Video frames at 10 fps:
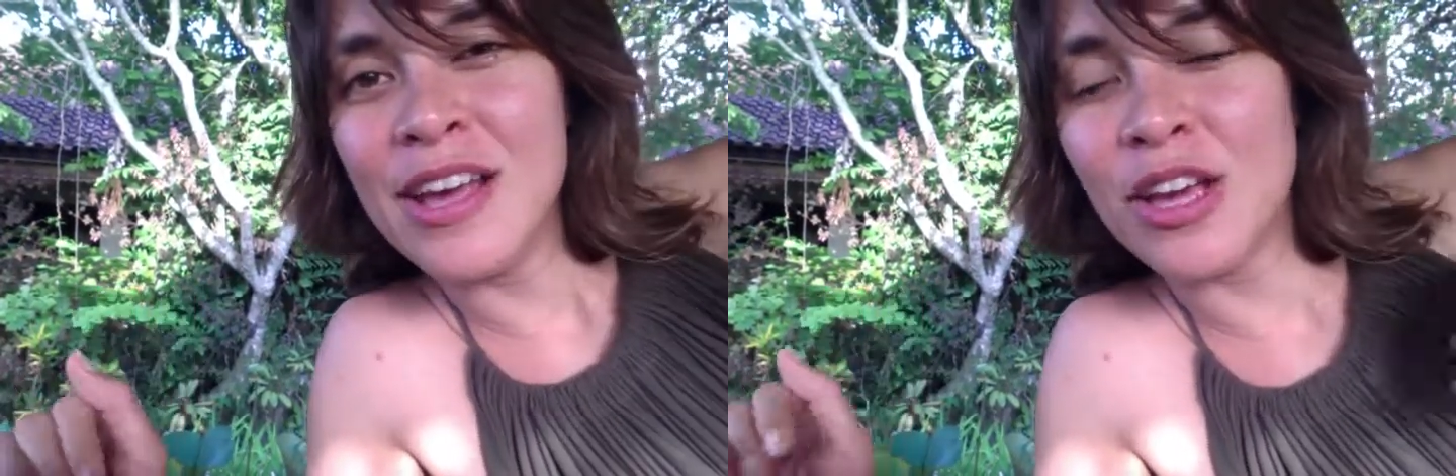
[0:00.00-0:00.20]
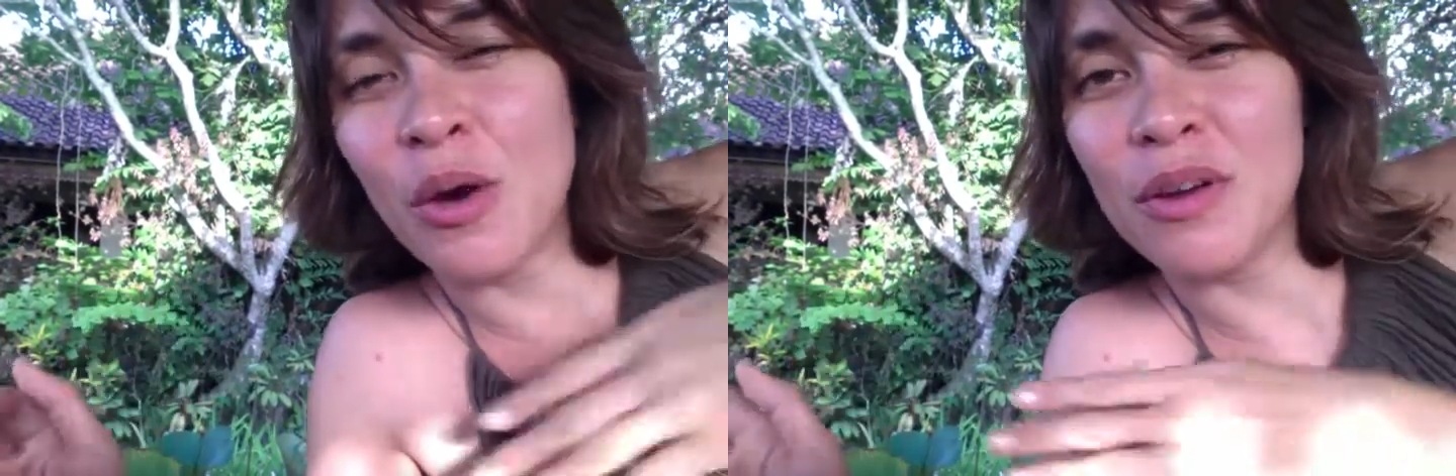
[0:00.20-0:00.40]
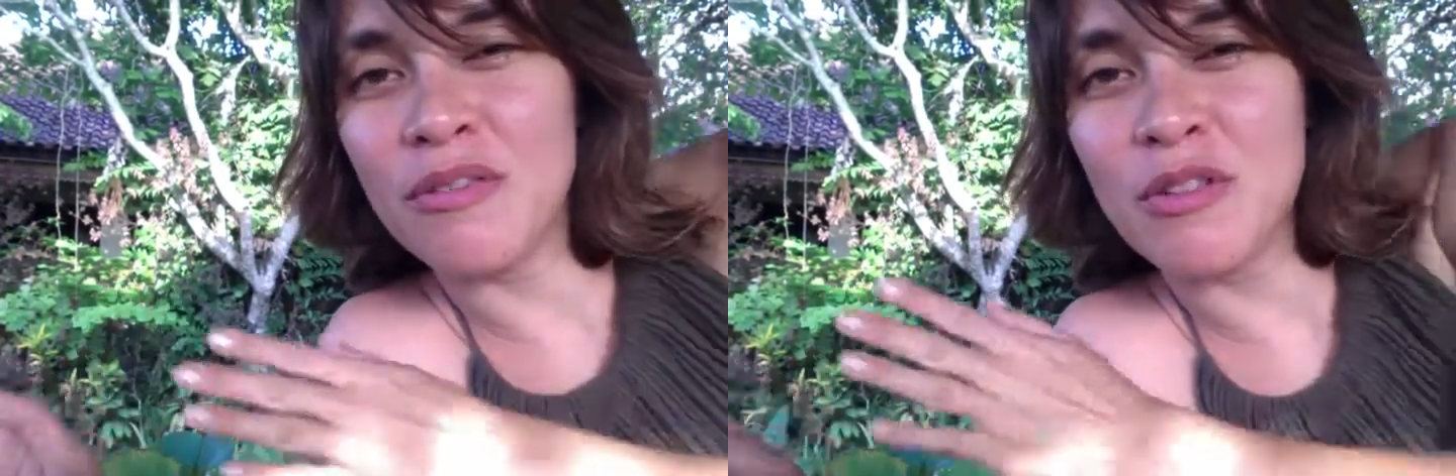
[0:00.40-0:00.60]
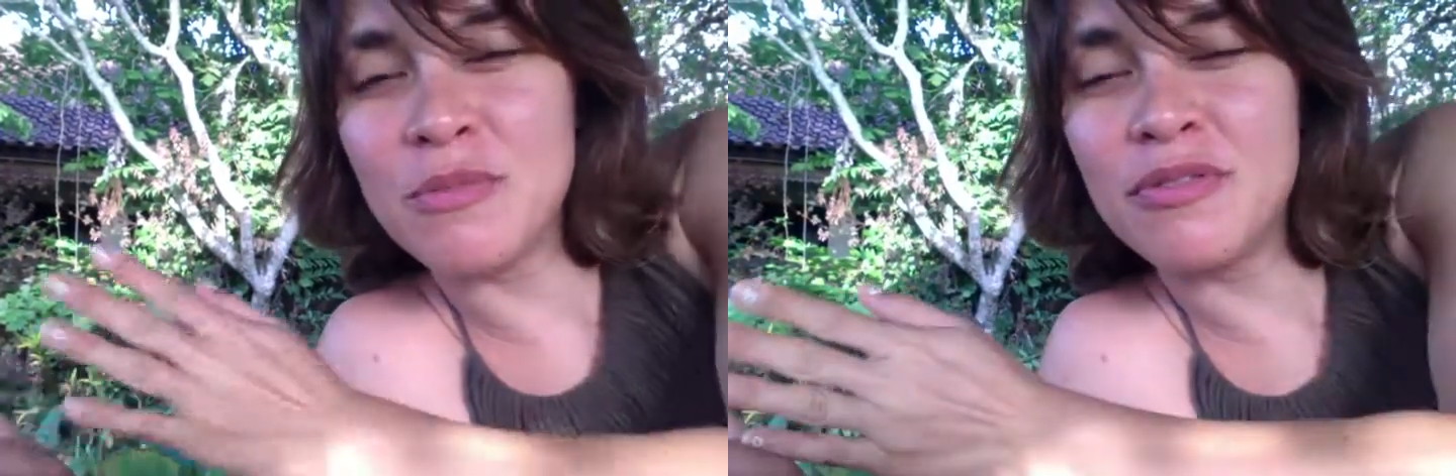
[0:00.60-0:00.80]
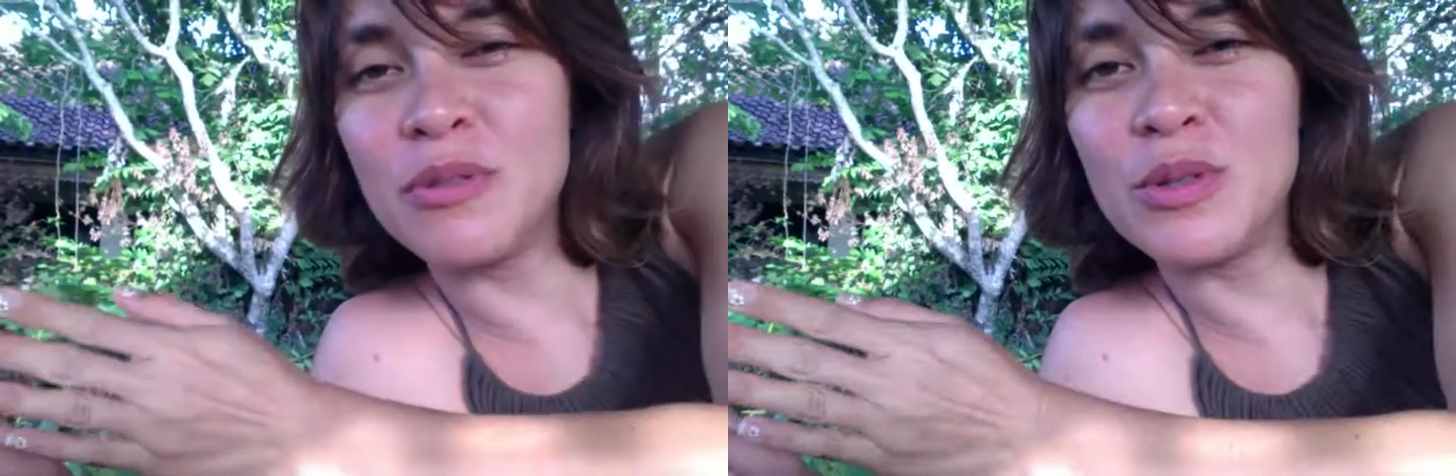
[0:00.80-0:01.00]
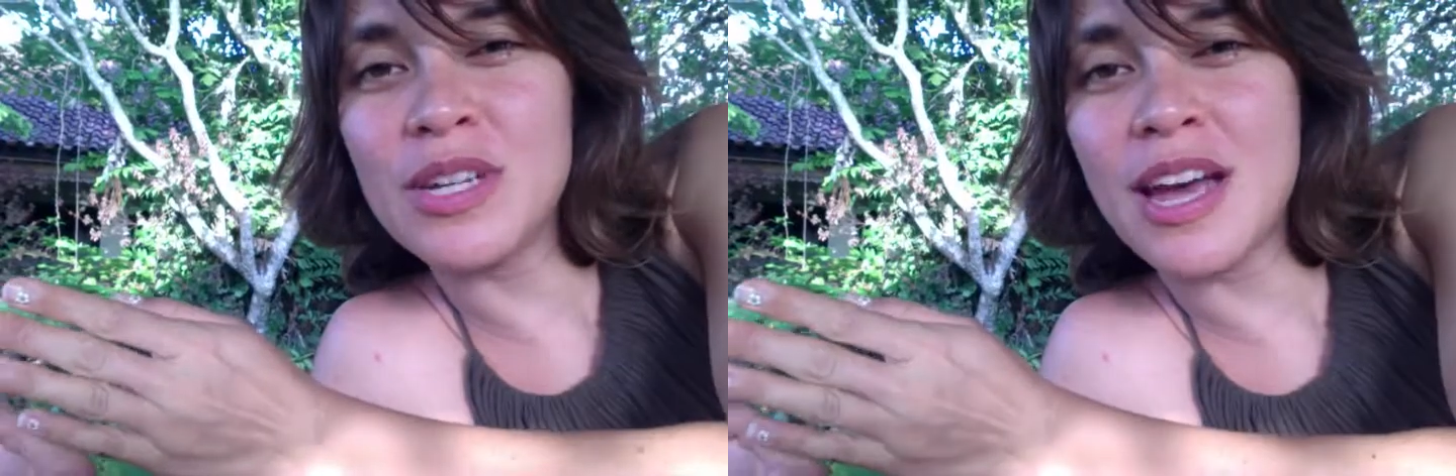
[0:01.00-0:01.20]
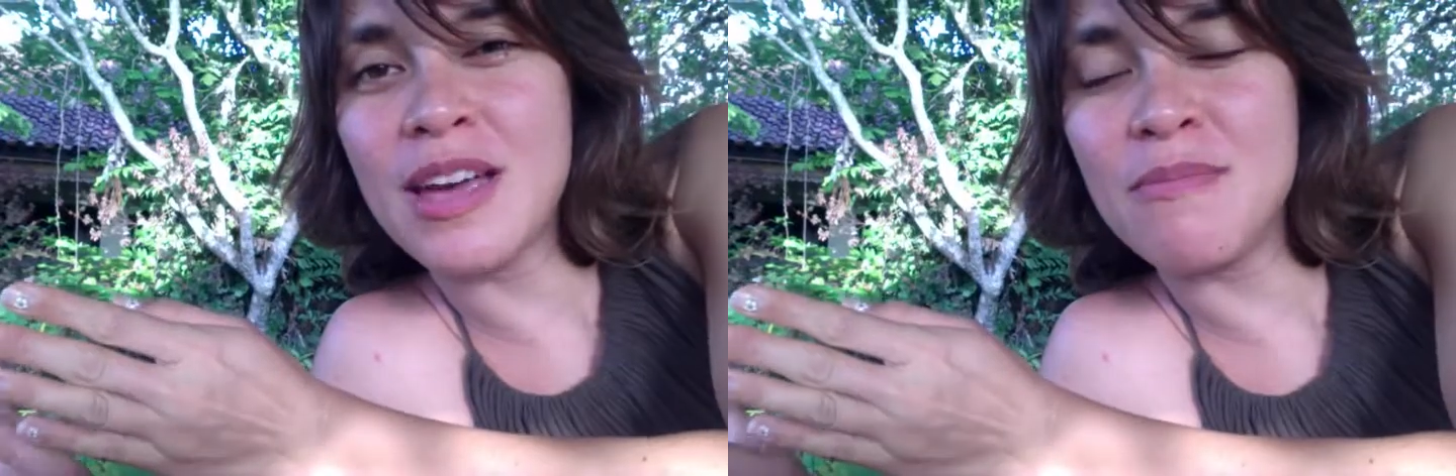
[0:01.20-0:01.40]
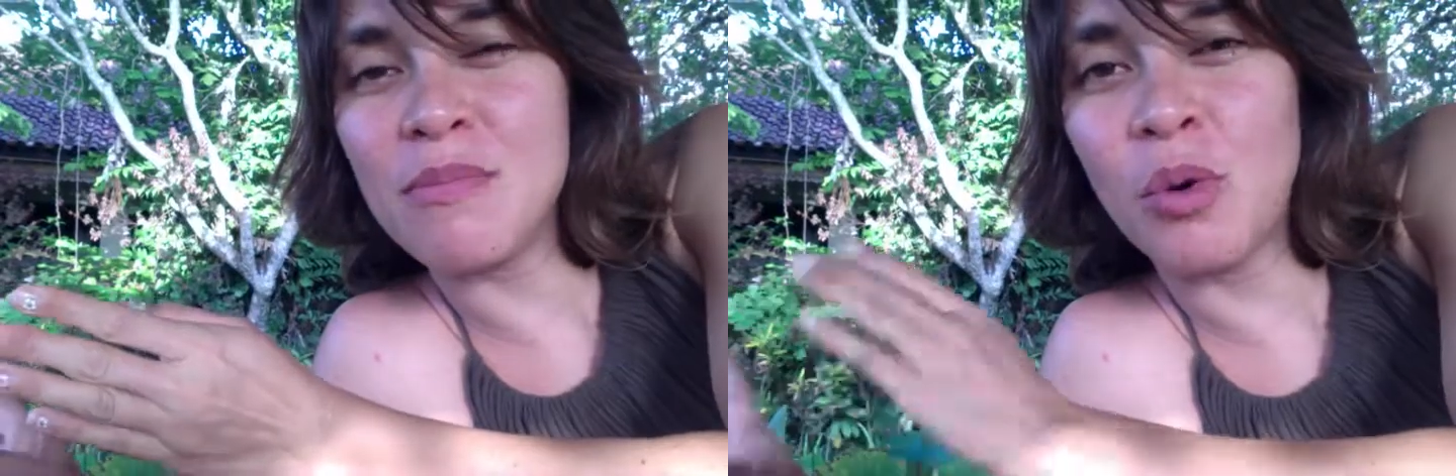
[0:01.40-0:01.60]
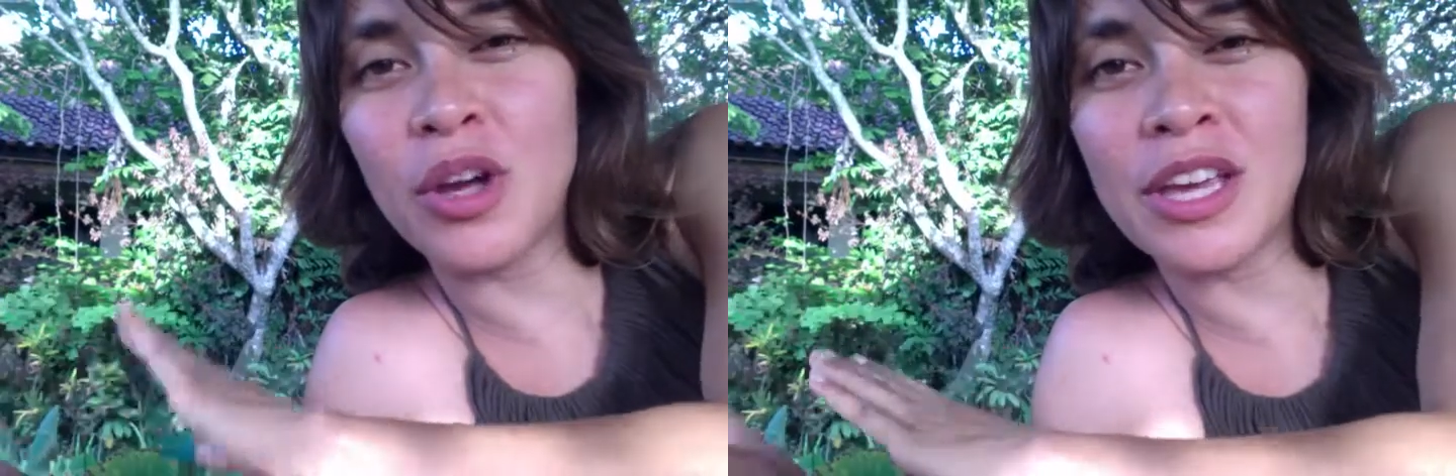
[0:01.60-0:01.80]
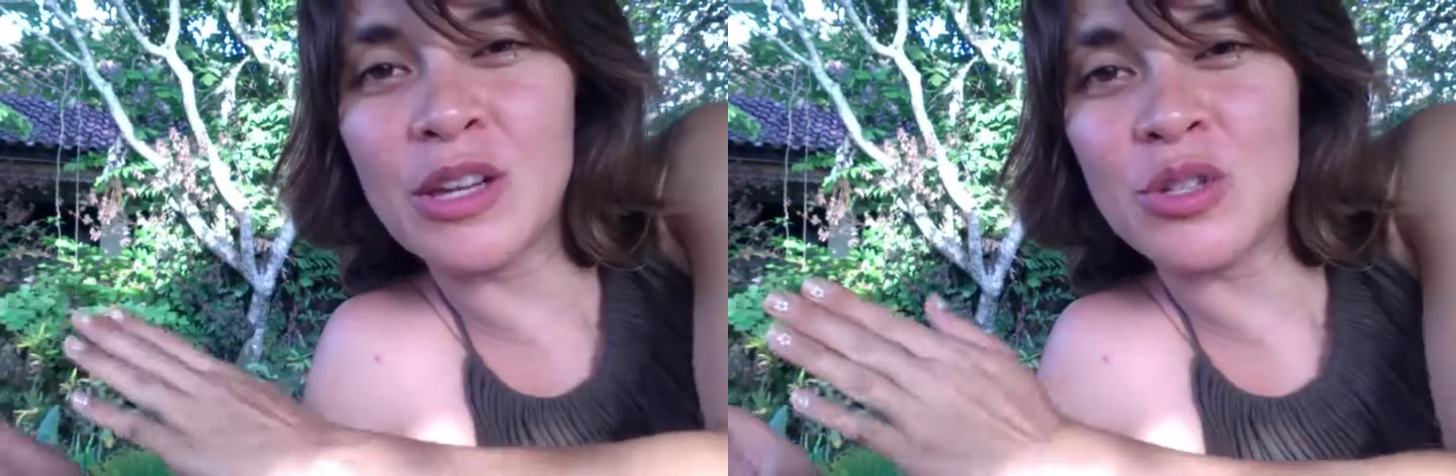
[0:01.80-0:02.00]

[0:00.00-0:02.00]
going from full-time working